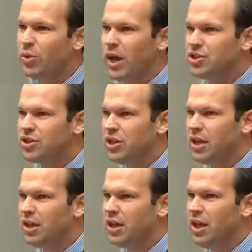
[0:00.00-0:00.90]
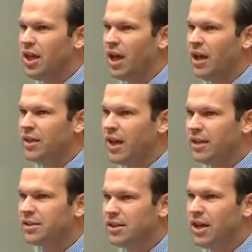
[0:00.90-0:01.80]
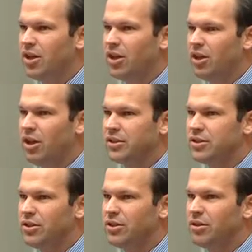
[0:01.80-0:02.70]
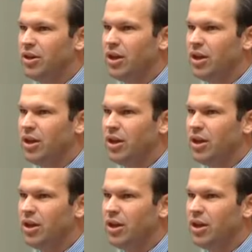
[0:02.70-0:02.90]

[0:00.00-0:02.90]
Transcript: question. And at the outset, I'd like to